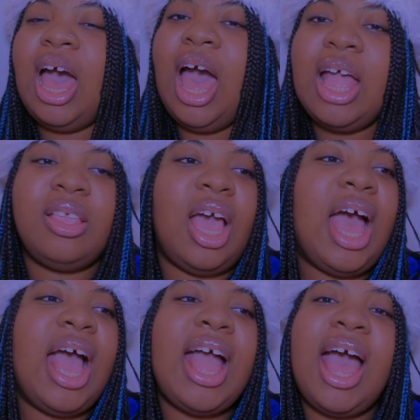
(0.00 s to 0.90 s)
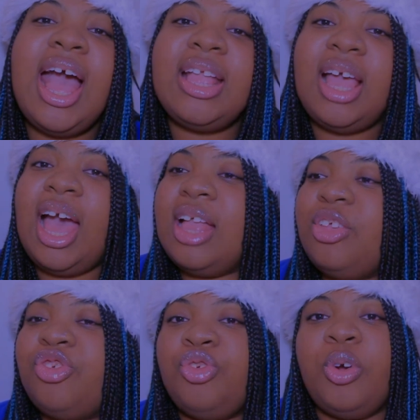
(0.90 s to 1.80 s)
I
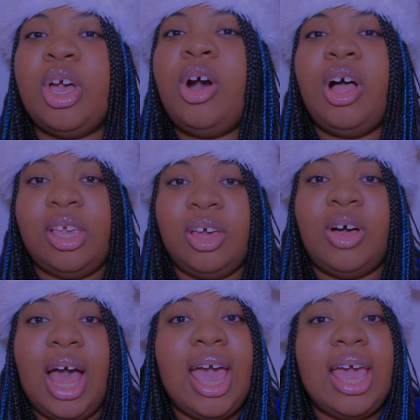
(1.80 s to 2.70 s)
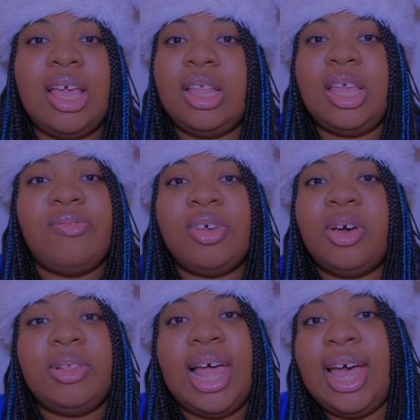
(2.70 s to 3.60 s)
destroy all y'all. I ain't even
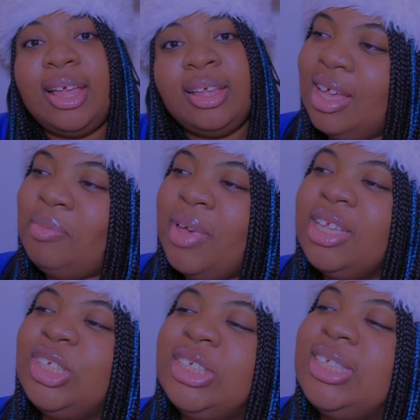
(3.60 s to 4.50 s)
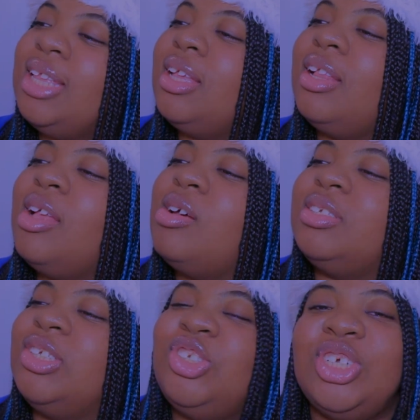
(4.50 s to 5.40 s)
gonna lie. Imagine Santa
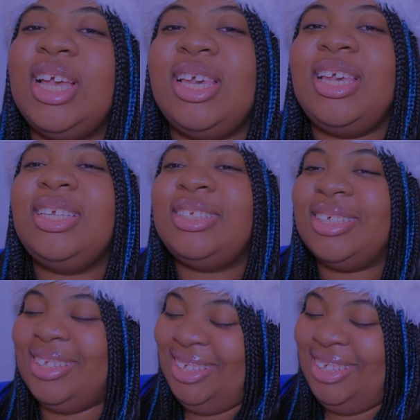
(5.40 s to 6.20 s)
Claus as jockeys.